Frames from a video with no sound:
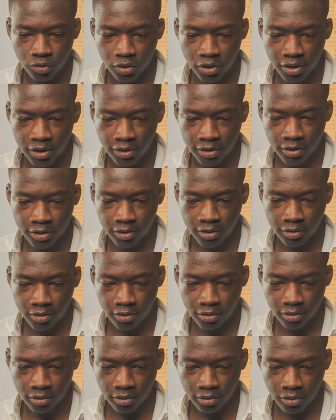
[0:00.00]
to
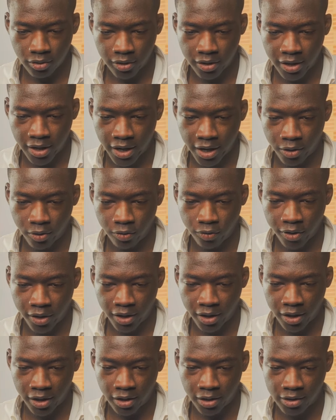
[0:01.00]
this other high
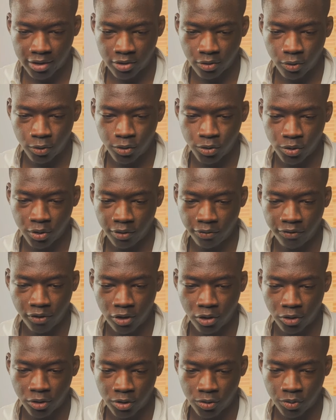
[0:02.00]
over here, it's also a
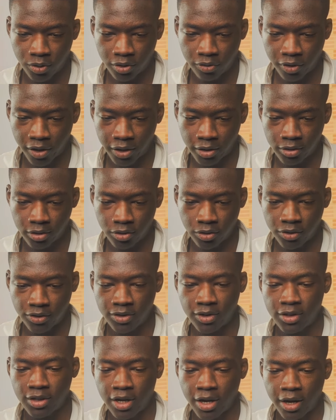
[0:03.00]
failure swing, right?
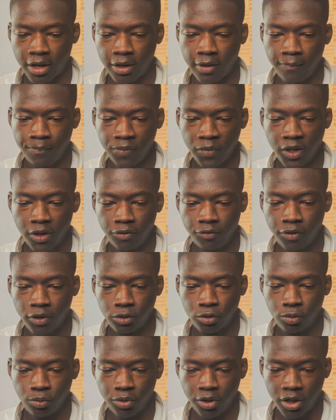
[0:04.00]
Because this high
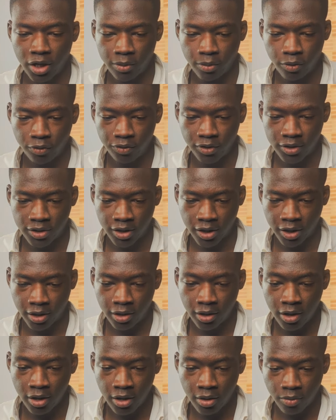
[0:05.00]
failed to break above this
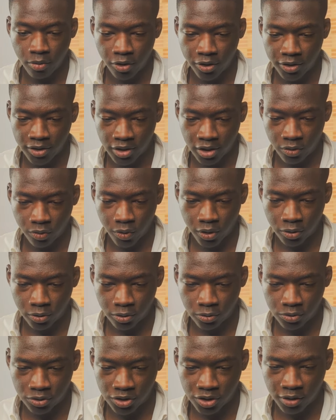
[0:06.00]
high, but instead
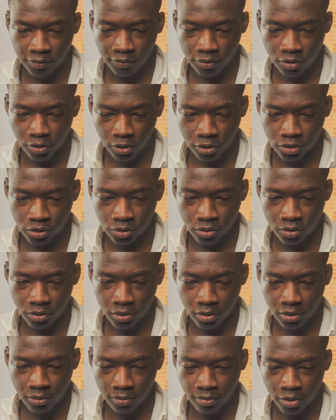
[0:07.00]
went on to shift structure
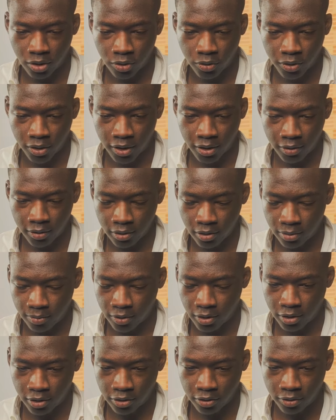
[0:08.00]
below here. Let
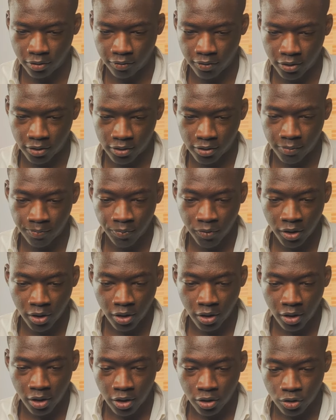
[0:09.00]
me get rid of
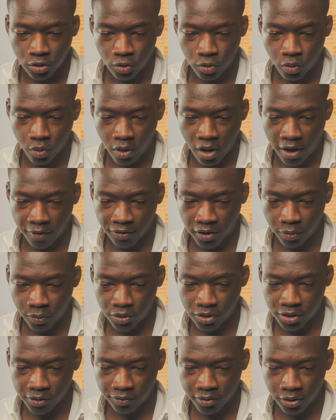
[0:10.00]
this. So after
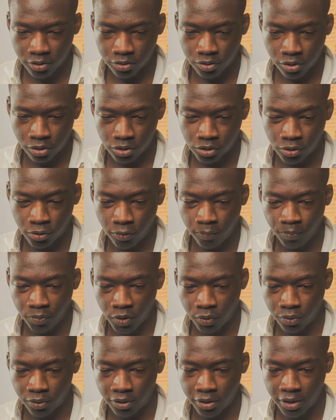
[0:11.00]
we shifted structure,
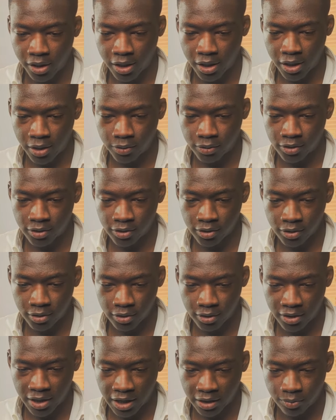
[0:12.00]
we drag out
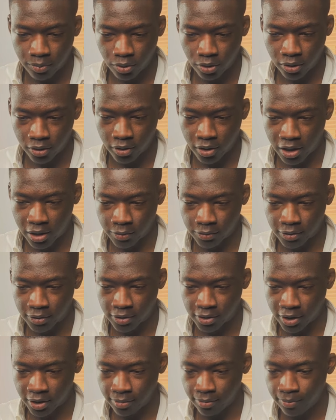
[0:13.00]
that block out
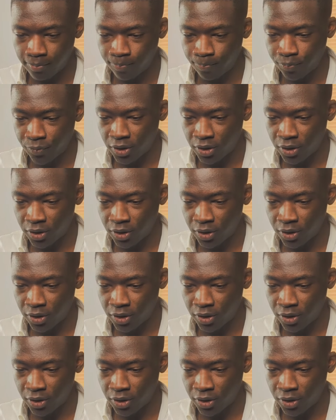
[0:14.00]
in time